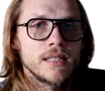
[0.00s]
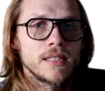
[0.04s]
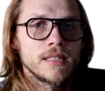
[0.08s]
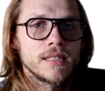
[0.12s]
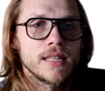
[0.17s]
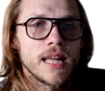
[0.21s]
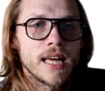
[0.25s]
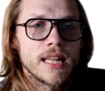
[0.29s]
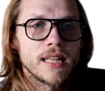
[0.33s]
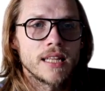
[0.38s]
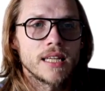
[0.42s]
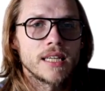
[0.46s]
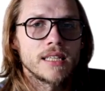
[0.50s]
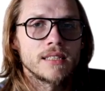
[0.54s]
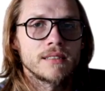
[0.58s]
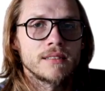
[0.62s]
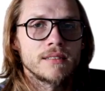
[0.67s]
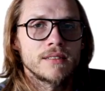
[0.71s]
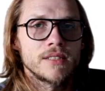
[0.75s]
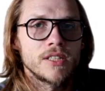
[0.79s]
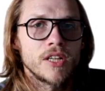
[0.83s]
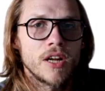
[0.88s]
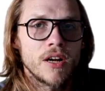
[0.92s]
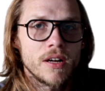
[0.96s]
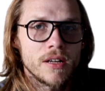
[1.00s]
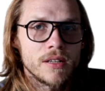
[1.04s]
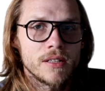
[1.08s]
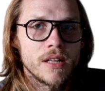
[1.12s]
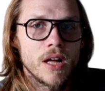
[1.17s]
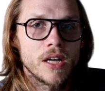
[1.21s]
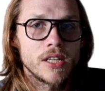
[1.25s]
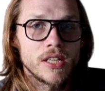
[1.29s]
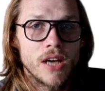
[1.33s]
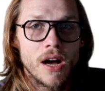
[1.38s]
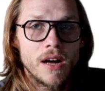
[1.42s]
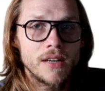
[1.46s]
lately.
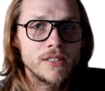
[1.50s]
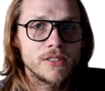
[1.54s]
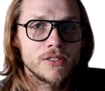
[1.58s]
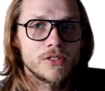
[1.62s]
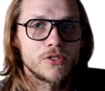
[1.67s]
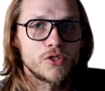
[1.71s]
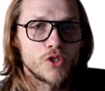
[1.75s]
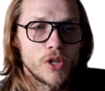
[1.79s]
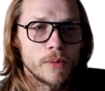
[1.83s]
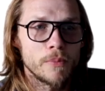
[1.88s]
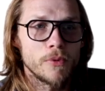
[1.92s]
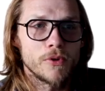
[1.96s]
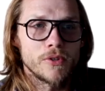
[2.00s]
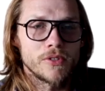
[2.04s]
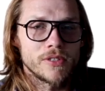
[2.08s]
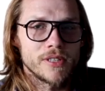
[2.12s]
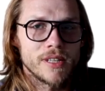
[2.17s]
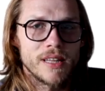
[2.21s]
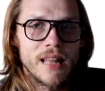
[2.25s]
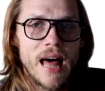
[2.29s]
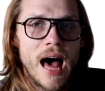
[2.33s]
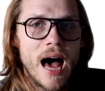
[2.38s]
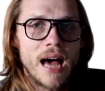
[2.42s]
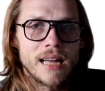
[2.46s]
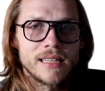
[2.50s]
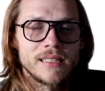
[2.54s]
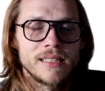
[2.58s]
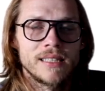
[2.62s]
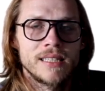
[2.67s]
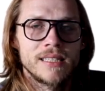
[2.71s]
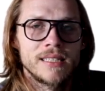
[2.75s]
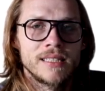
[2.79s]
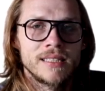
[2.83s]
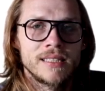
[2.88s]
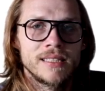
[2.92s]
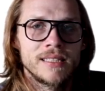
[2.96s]
Giannis dribbles a lot.
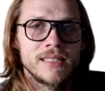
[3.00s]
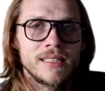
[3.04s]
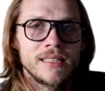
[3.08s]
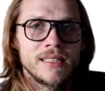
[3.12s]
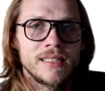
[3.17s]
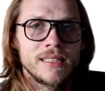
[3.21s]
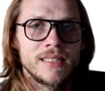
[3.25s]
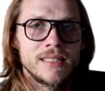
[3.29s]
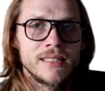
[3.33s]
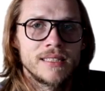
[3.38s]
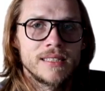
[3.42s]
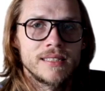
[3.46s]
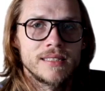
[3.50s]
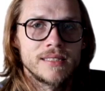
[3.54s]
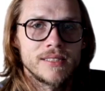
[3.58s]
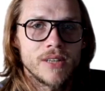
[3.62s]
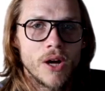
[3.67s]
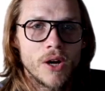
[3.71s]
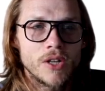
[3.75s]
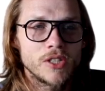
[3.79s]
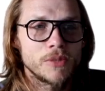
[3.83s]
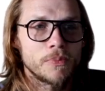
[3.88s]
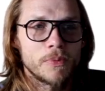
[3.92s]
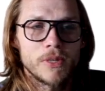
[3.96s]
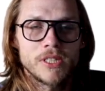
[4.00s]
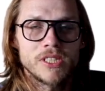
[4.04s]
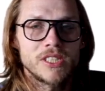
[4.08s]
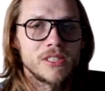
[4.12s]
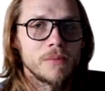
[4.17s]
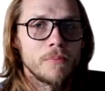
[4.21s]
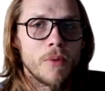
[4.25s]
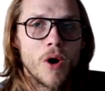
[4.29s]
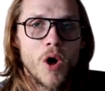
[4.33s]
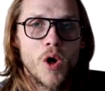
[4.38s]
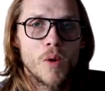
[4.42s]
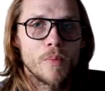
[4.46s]
Giannis brings the
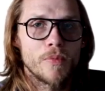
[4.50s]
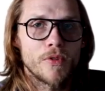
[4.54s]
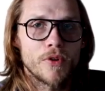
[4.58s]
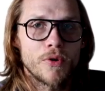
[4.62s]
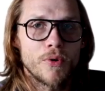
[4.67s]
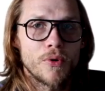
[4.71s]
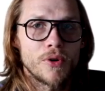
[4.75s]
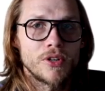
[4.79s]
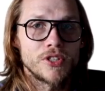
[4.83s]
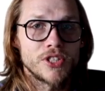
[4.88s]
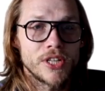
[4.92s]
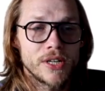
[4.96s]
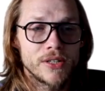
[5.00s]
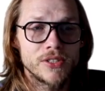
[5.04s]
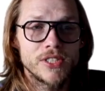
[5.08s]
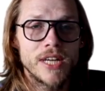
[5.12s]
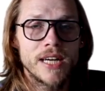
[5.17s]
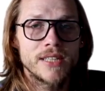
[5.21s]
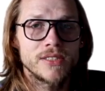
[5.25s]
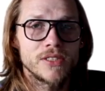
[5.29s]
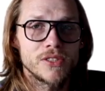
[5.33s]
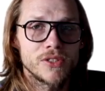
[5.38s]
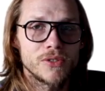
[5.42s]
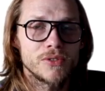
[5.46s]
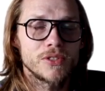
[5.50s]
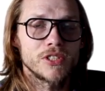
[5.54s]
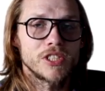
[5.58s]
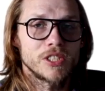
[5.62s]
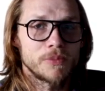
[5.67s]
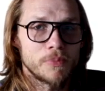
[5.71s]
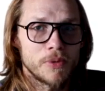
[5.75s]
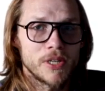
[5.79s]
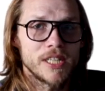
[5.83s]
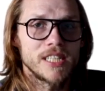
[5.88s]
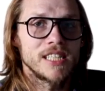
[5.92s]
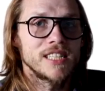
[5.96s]
ball up the court. Jaren Jackson Jr. is
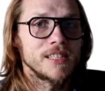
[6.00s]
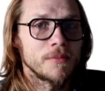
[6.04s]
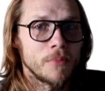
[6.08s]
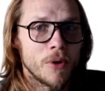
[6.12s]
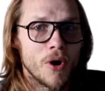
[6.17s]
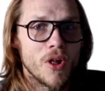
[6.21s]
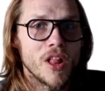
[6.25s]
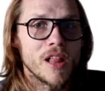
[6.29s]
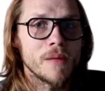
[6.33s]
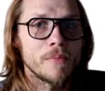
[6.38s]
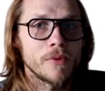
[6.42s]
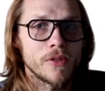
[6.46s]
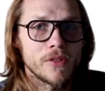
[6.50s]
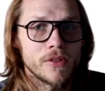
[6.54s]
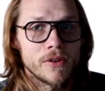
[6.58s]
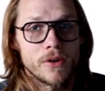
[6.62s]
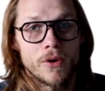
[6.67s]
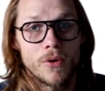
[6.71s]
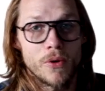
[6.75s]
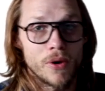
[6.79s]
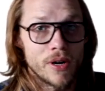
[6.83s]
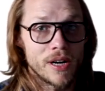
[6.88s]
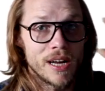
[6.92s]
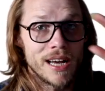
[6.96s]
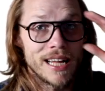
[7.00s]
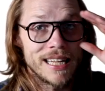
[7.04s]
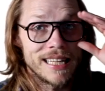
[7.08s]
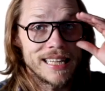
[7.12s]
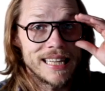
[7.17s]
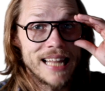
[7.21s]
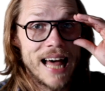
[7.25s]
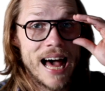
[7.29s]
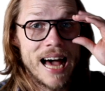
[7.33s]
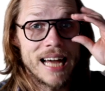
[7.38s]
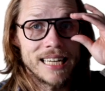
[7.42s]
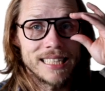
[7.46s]
bringing the ball up the court a
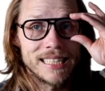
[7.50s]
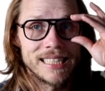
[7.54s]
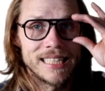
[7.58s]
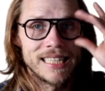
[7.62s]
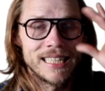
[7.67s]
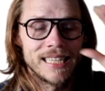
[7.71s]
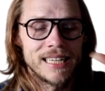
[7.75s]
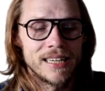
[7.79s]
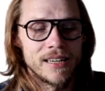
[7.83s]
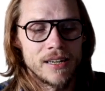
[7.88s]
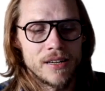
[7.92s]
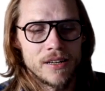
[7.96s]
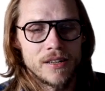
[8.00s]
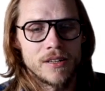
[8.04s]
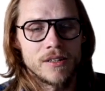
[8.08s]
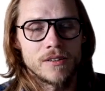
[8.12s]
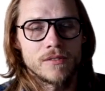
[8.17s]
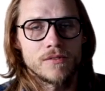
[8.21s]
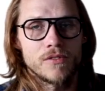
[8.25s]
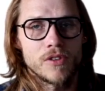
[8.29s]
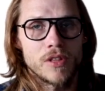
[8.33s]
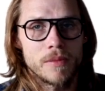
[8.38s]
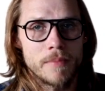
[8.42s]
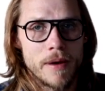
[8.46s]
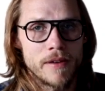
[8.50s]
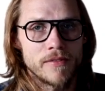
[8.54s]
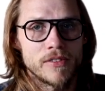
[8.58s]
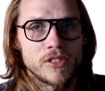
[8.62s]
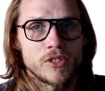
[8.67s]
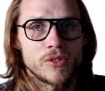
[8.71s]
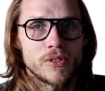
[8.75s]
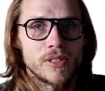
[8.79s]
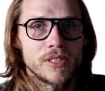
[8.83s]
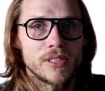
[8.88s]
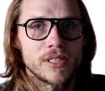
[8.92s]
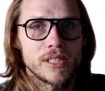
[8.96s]
lot for the Memphis
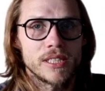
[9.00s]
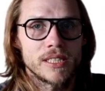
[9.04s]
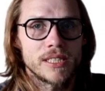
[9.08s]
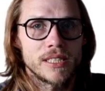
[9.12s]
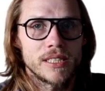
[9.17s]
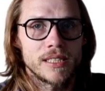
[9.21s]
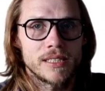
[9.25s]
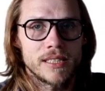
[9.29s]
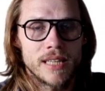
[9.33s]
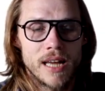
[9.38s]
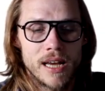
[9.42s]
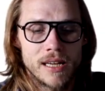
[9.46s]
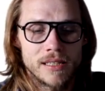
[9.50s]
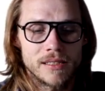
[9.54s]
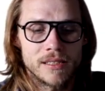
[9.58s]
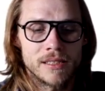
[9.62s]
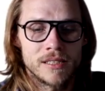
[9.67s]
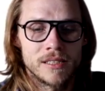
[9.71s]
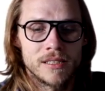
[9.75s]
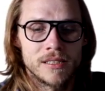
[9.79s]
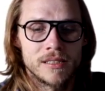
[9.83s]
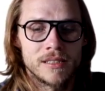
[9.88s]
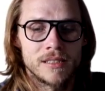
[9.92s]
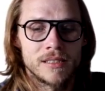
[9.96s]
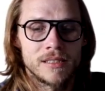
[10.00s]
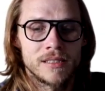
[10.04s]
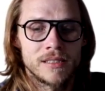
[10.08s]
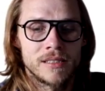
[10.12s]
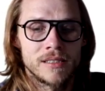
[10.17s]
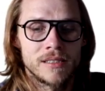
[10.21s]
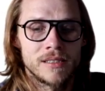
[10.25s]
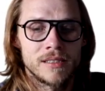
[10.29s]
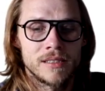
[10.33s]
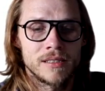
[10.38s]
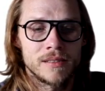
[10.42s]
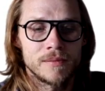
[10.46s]
Grizzlies these days.
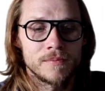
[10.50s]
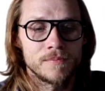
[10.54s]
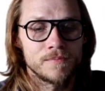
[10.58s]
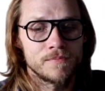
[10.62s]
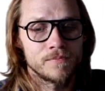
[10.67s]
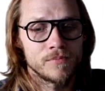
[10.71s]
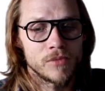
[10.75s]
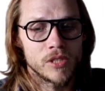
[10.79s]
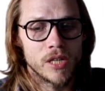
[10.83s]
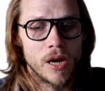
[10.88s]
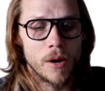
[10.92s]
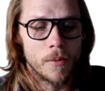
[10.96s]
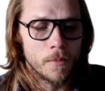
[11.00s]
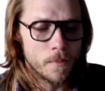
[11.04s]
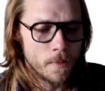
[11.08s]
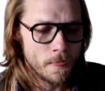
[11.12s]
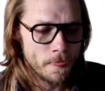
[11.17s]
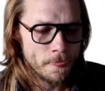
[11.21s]
So,